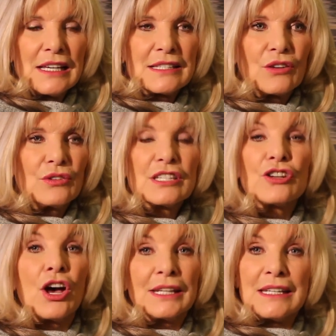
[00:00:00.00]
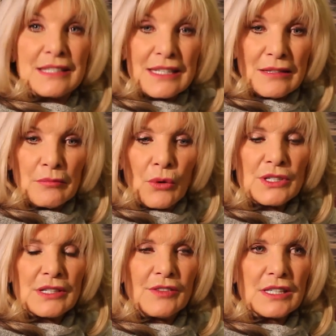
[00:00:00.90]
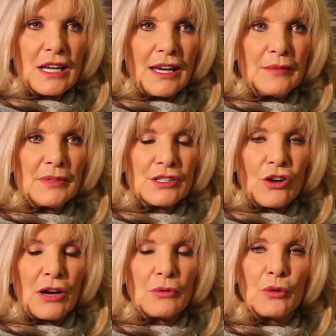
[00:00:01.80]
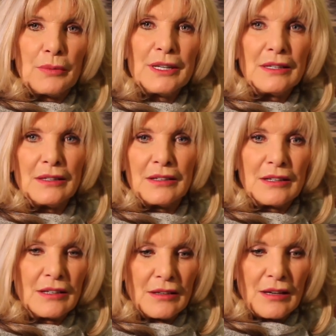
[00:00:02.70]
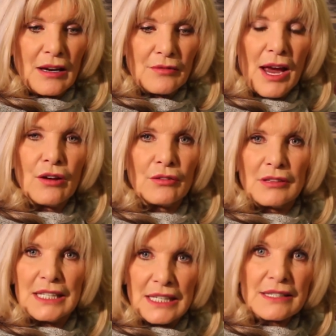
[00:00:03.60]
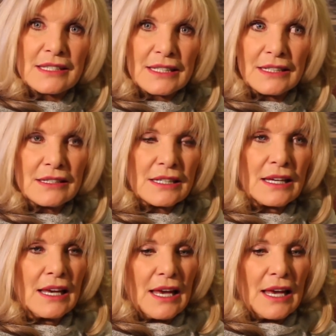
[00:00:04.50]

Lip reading: So it's not easy. Most of the time the talk will be around the incident,